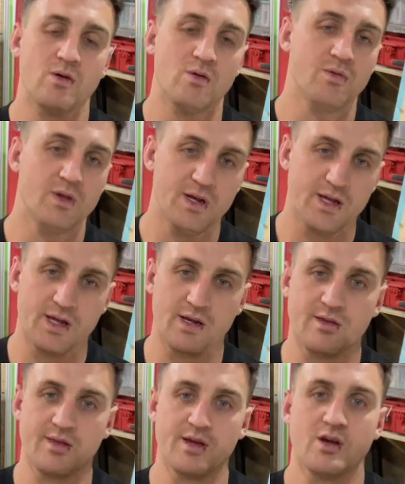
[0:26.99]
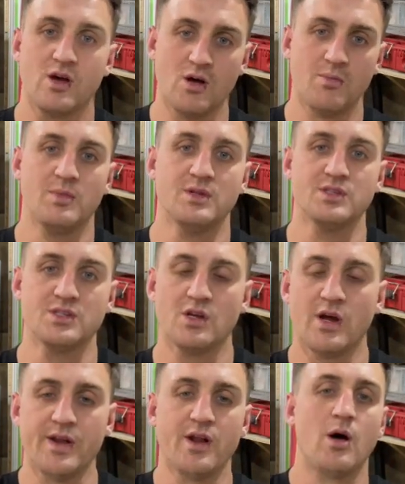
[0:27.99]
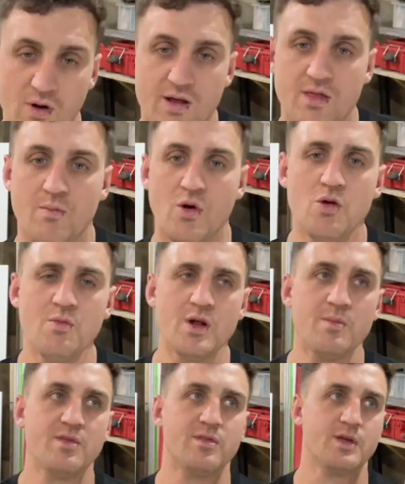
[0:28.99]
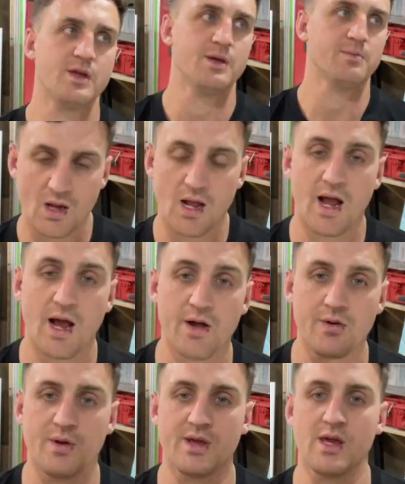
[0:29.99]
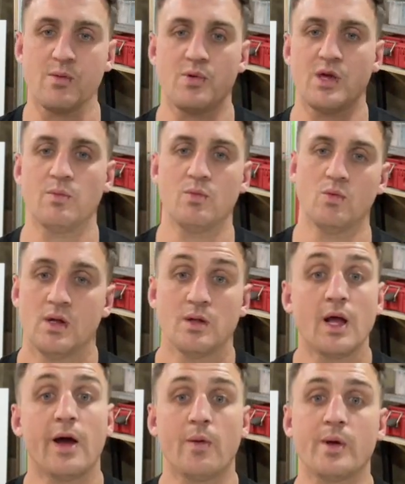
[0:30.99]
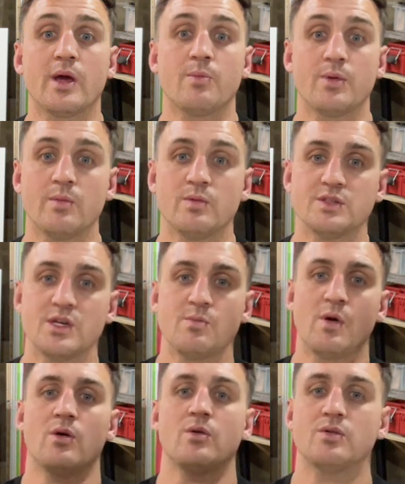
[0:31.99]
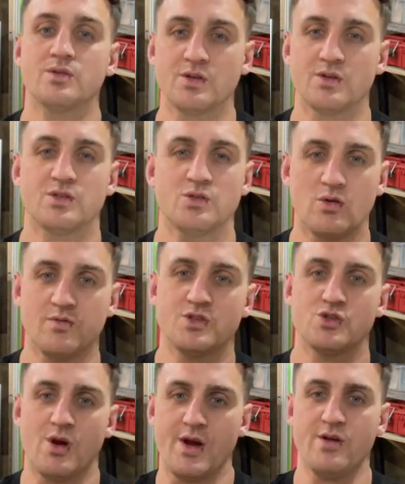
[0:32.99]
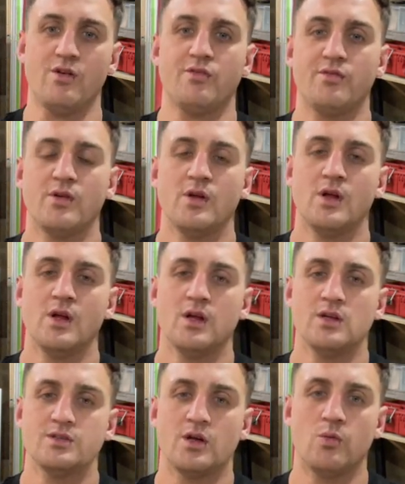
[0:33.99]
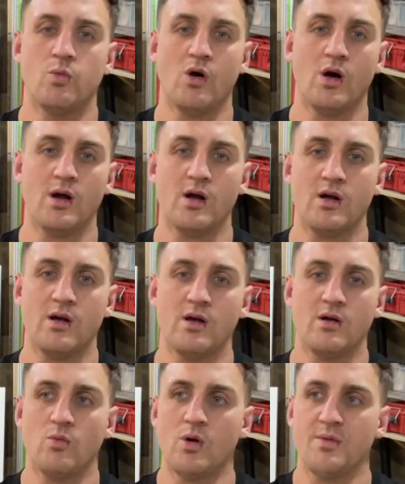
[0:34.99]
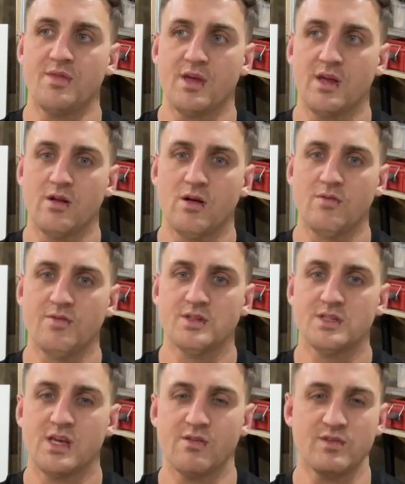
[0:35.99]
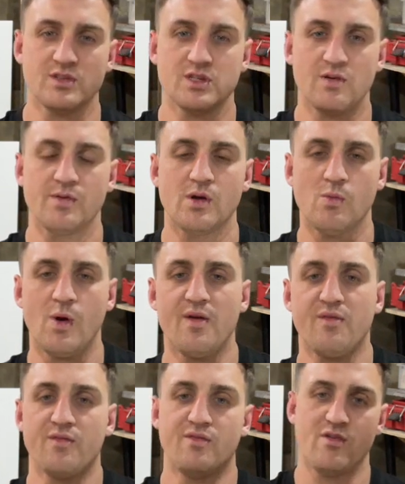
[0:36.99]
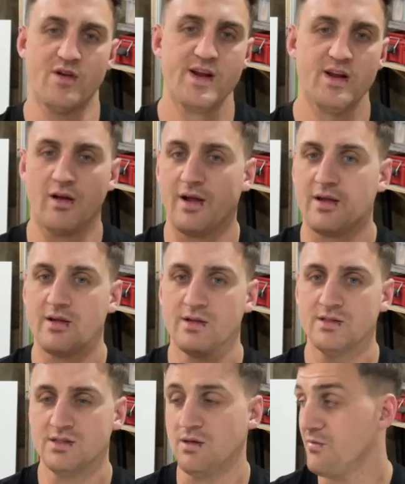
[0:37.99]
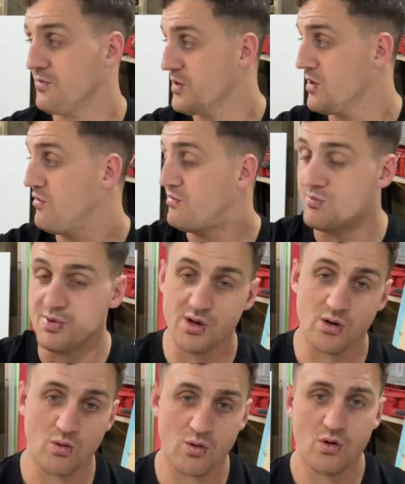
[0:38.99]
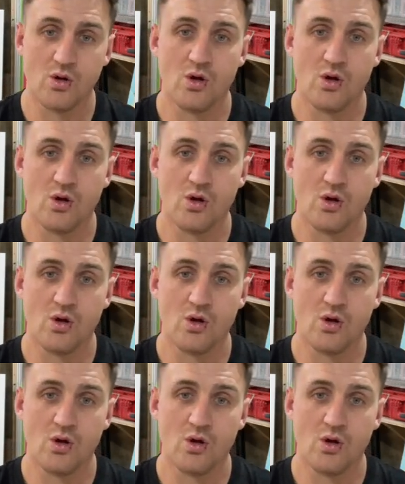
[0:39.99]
on the link, they come and sign up. At the moment I've been thinking, how do I get people's email? So it's sort of a trade-off. So what I've been thinking of is giving something away for free, like something I've built,